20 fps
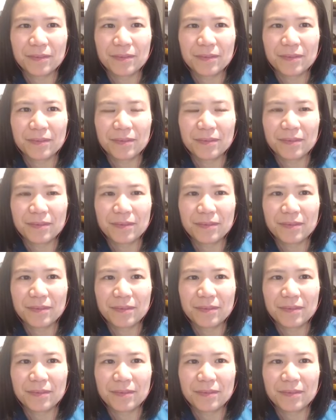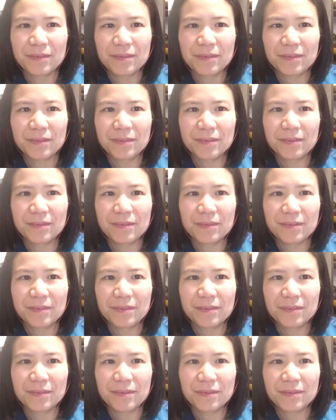
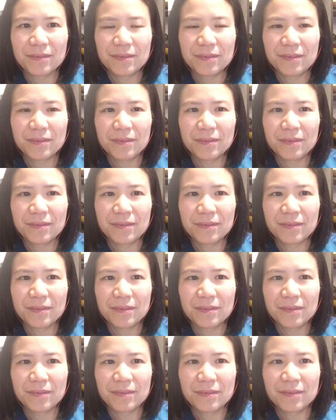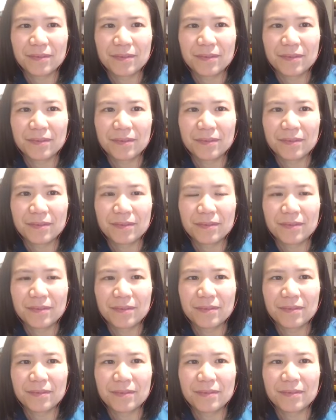
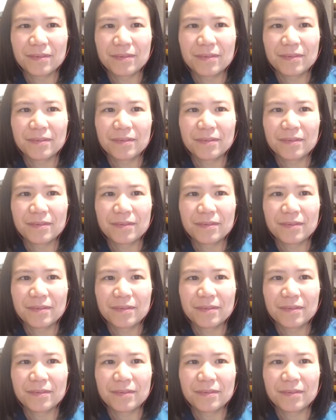(silent)